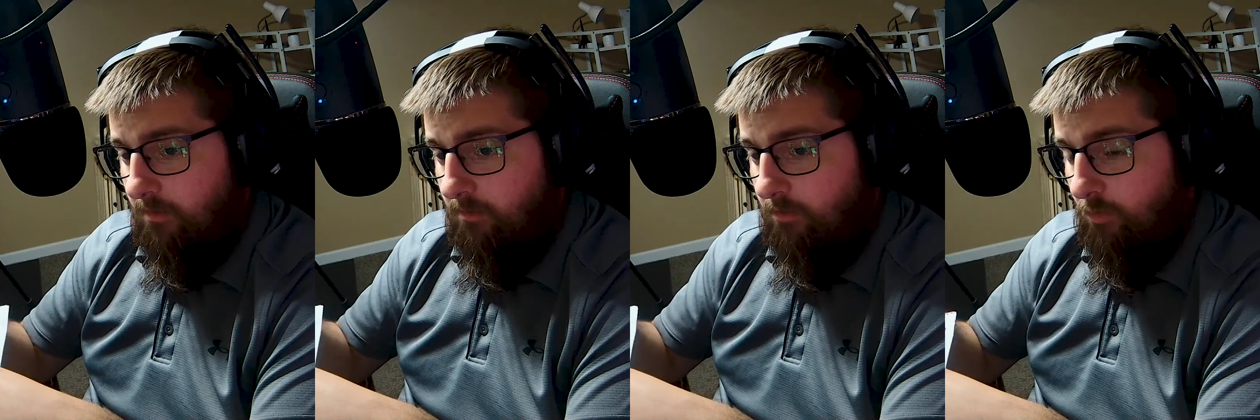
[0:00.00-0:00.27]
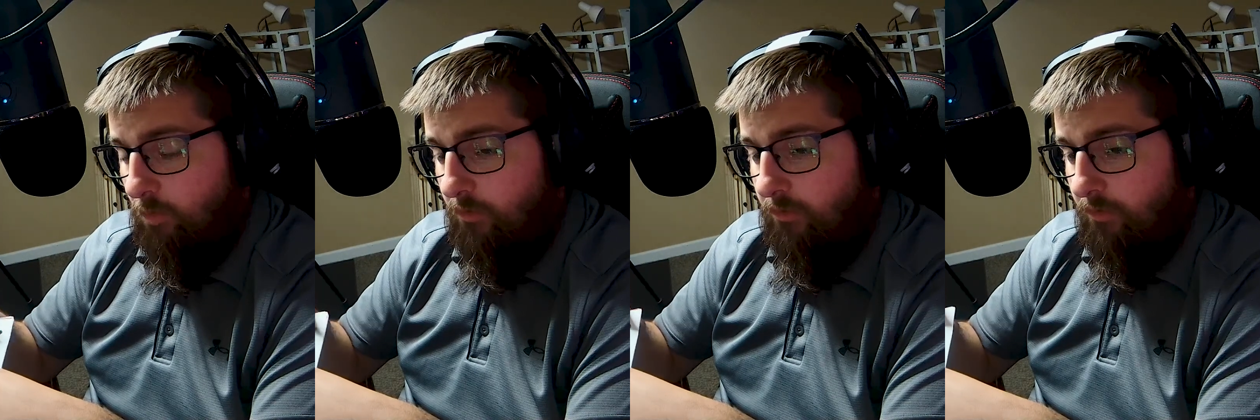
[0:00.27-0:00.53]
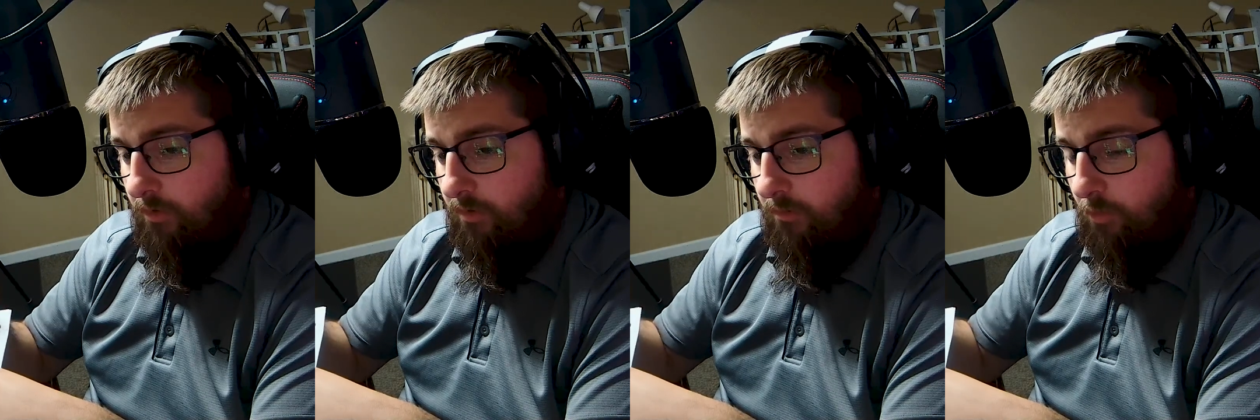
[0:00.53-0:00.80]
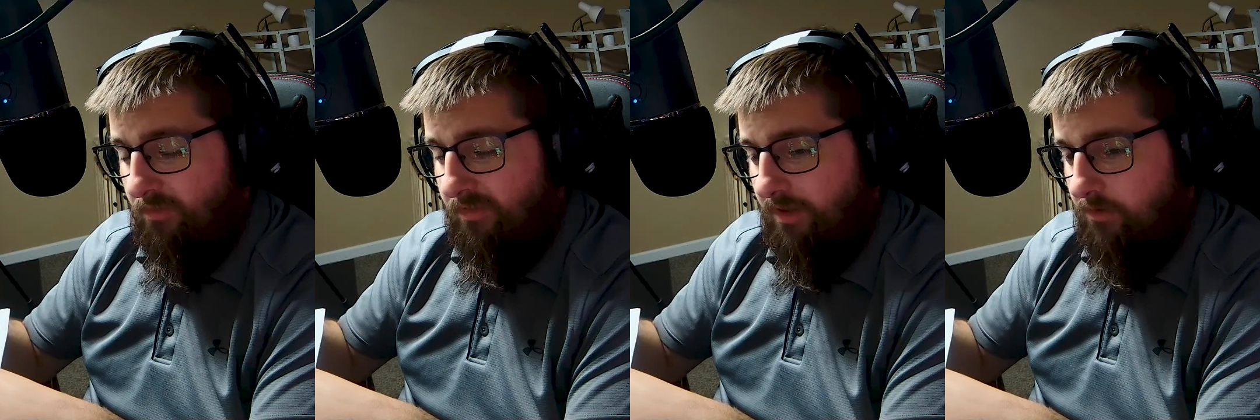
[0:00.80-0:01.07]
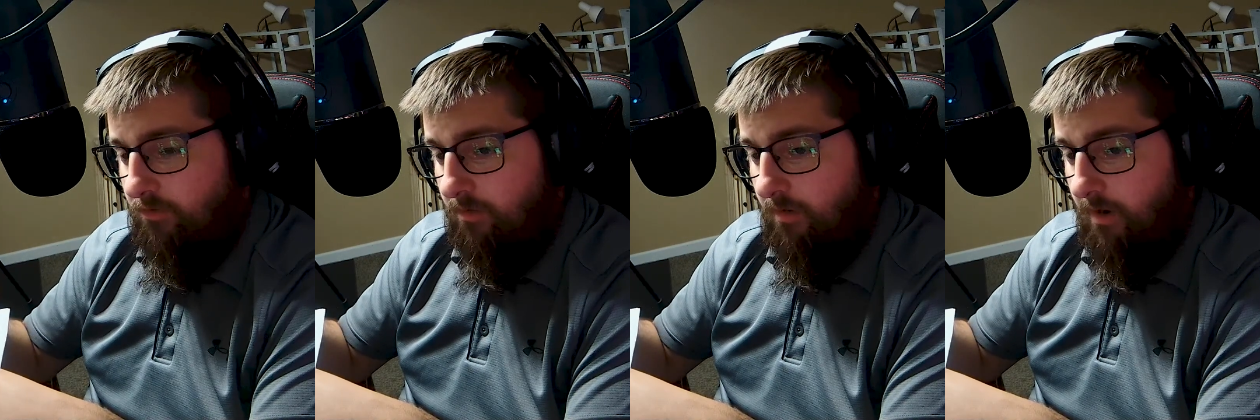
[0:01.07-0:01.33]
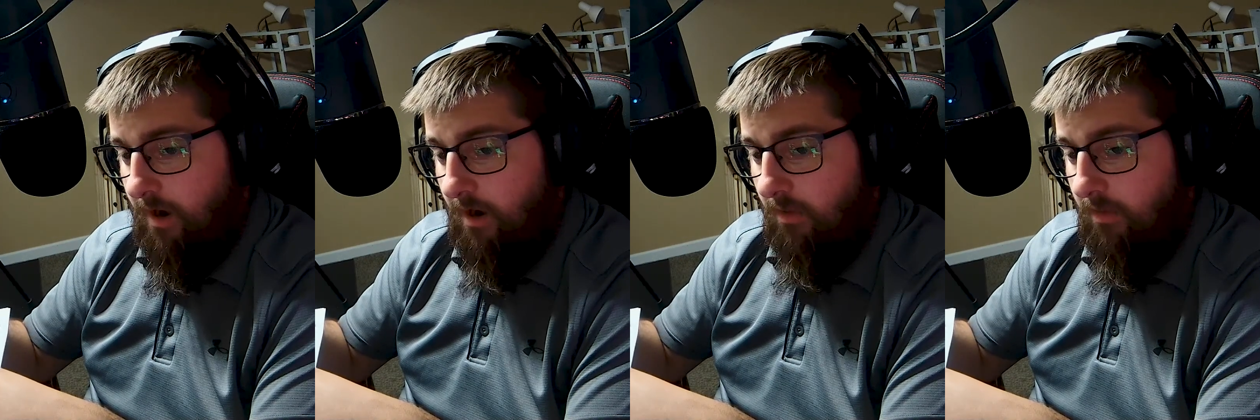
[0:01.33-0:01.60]
northeastern
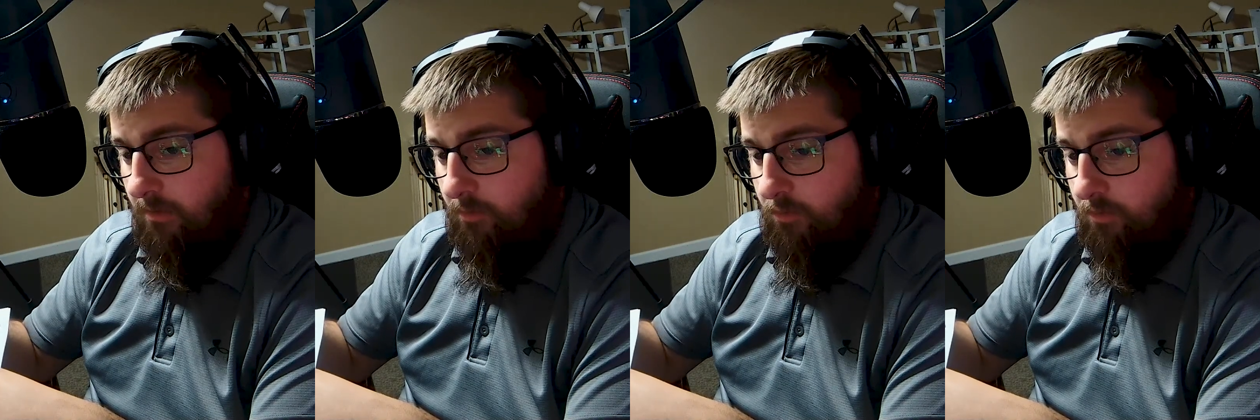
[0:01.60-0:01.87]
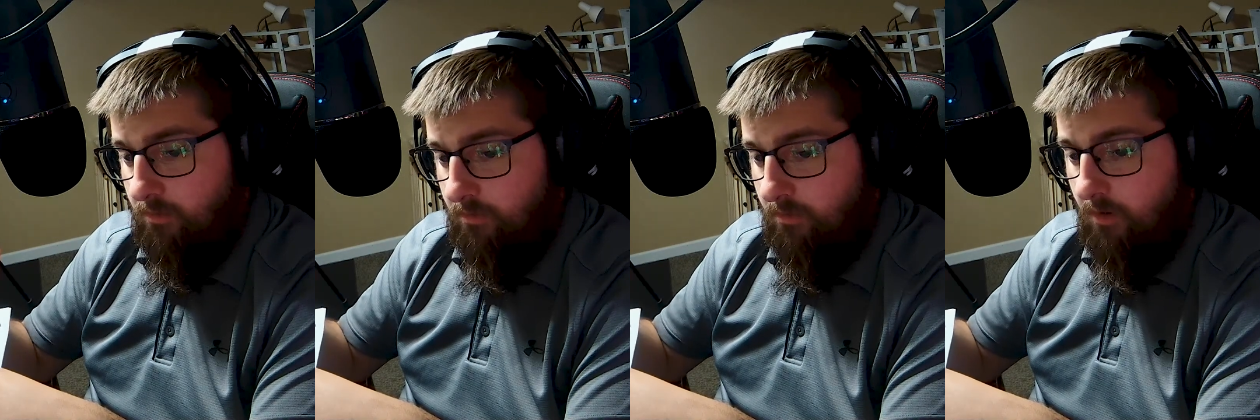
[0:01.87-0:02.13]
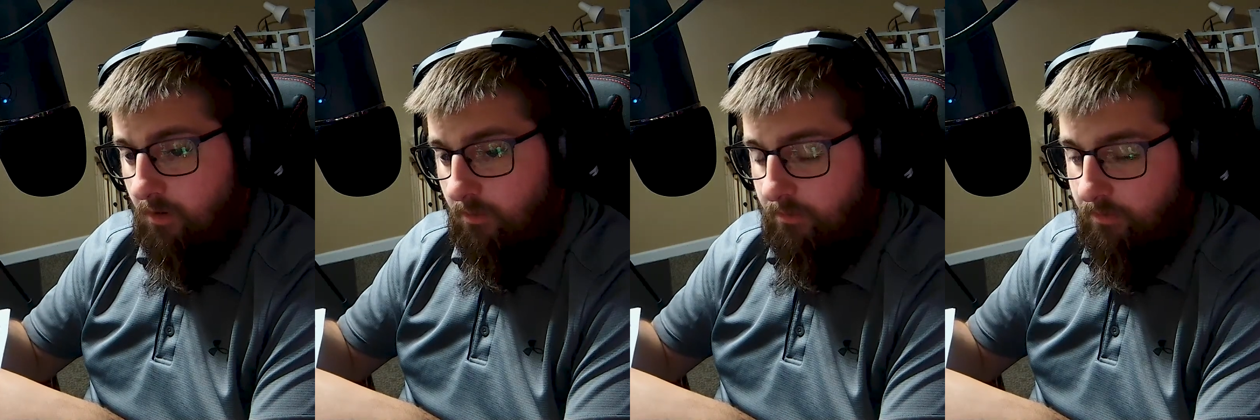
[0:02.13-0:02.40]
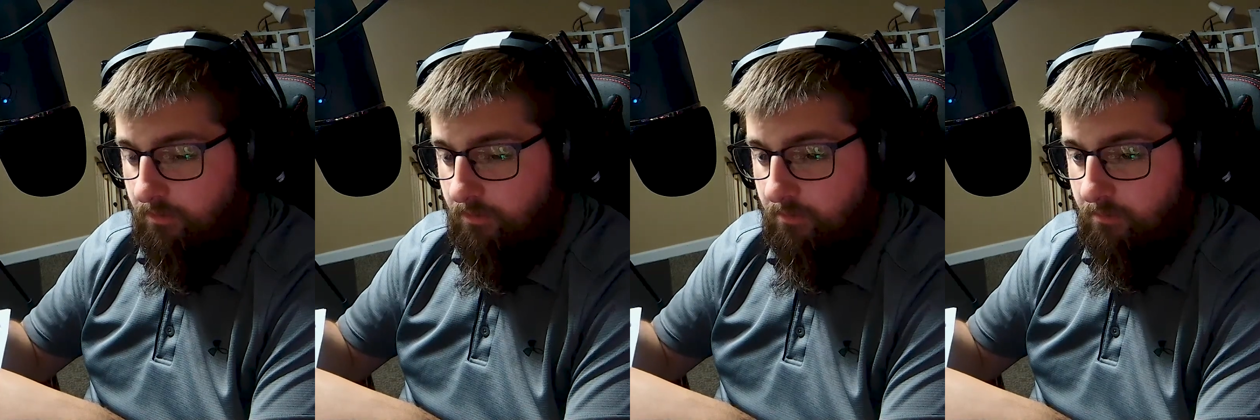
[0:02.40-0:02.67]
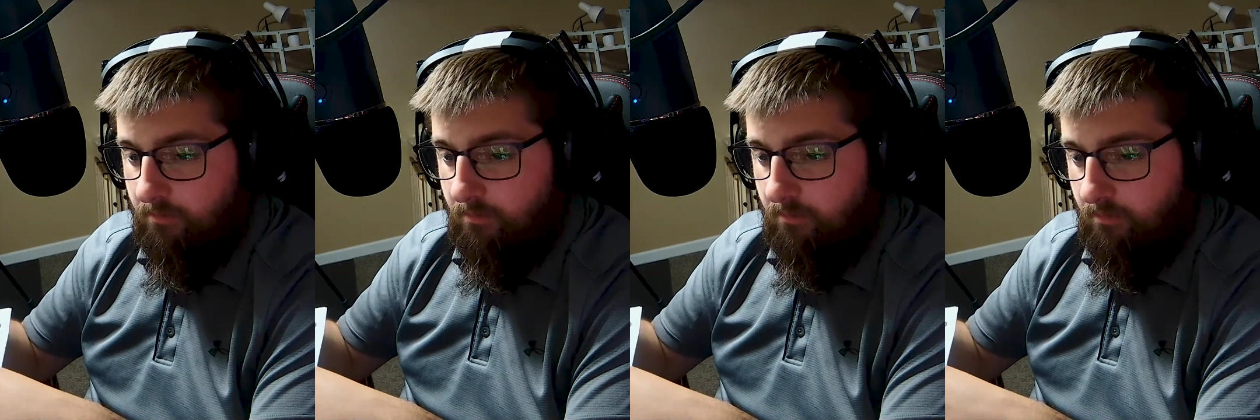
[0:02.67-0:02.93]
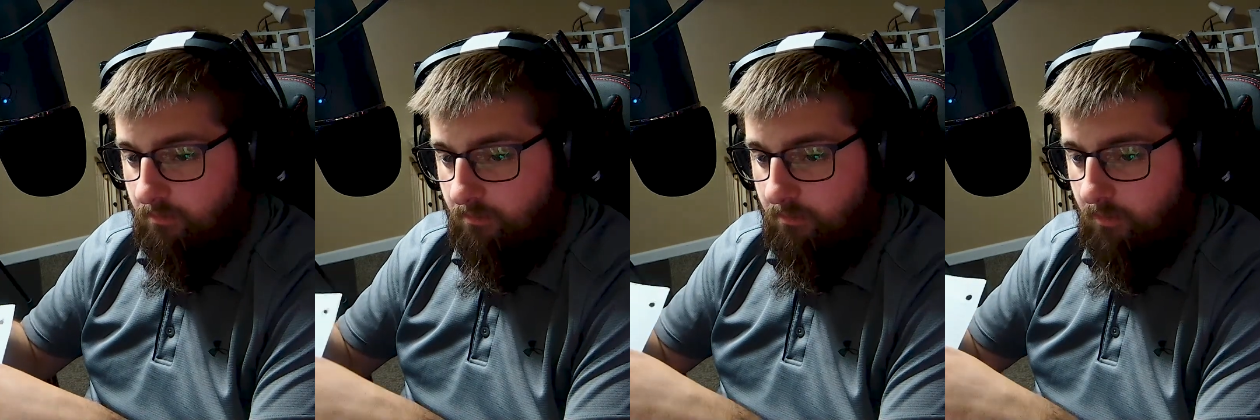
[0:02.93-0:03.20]
Ireland, which was, it's
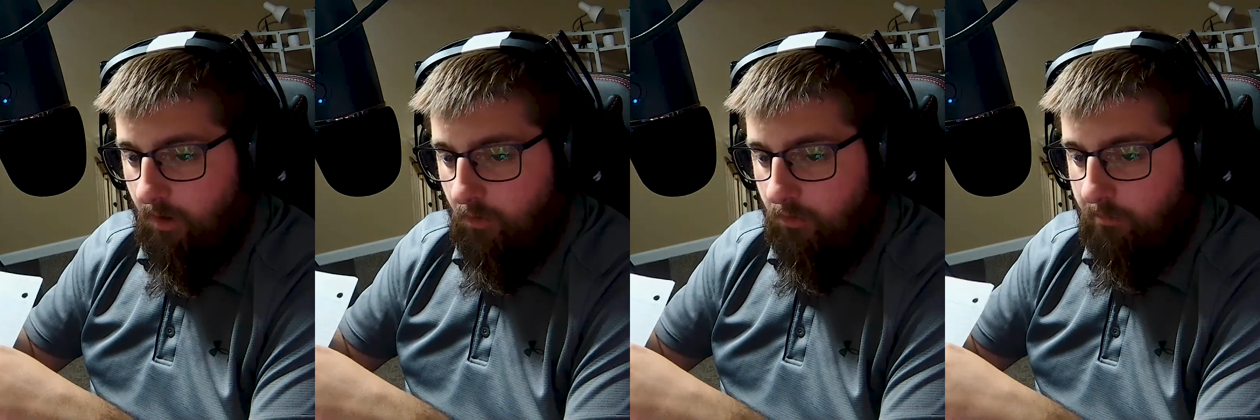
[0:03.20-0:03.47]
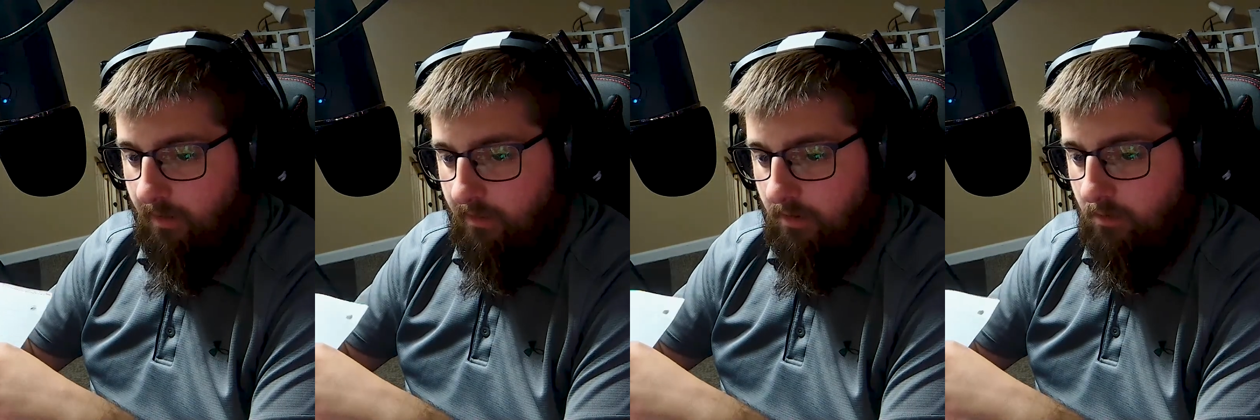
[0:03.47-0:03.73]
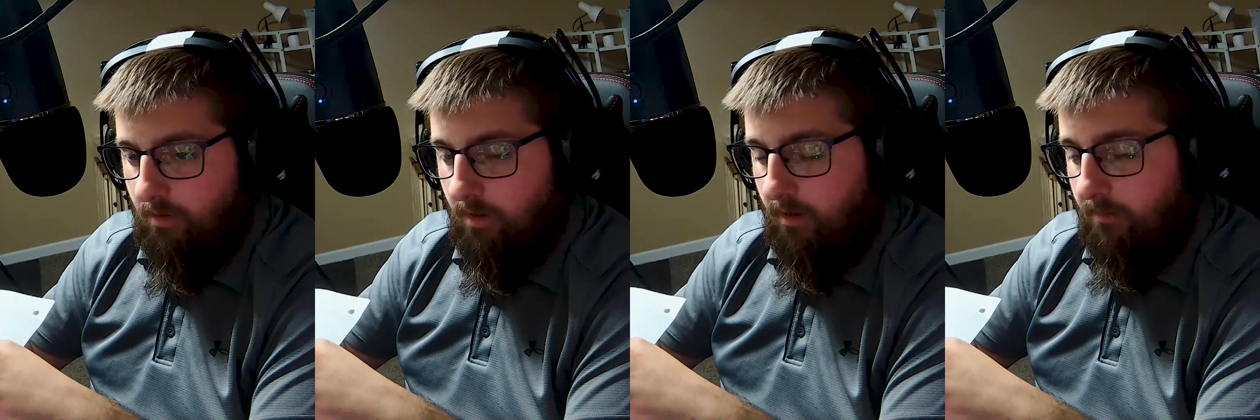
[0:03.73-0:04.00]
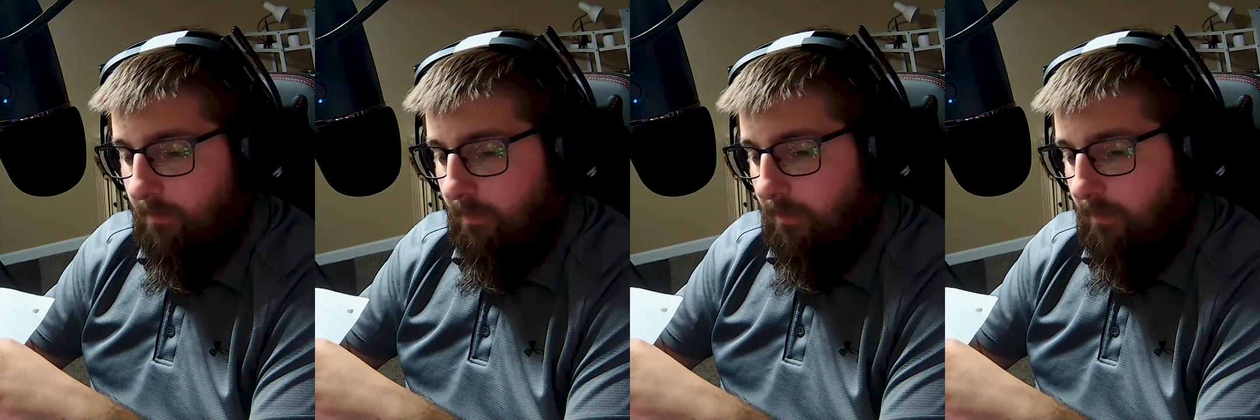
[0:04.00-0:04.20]
owned by the UK,